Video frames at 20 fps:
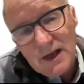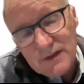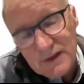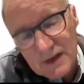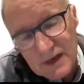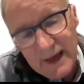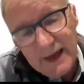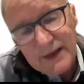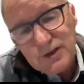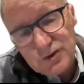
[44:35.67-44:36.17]
the
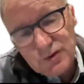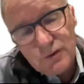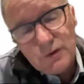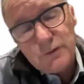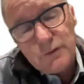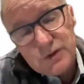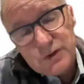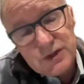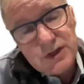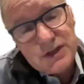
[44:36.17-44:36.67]
nature of
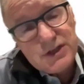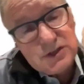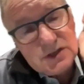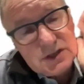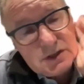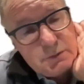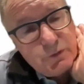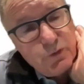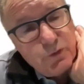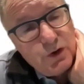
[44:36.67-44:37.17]
the
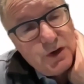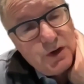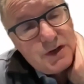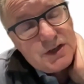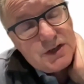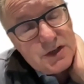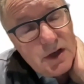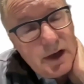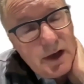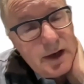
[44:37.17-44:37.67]
resistance before you
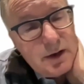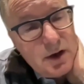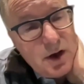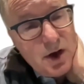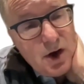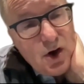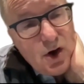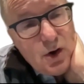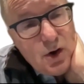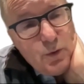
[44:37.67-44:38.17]
decide
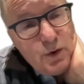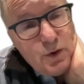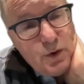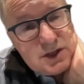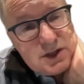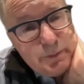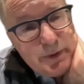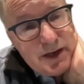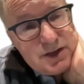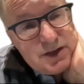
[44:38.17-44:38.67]
what's
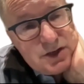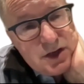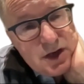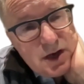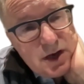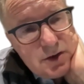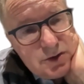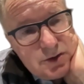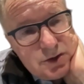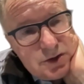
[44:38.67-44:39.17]
the best
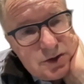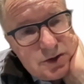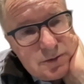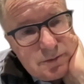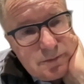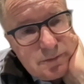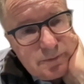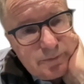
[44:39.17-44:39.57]
dose.